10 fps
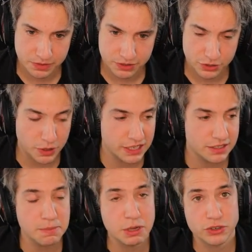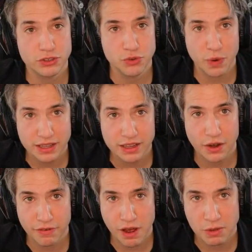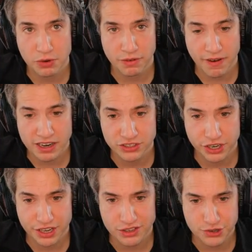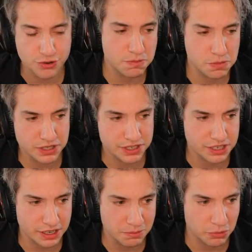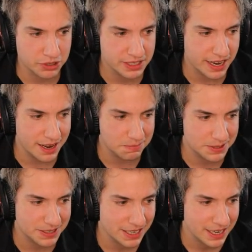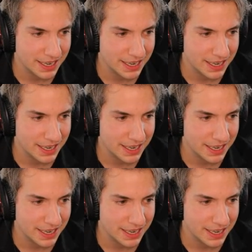So it's similar to what a Family Revisor can do, but there's a little more steps.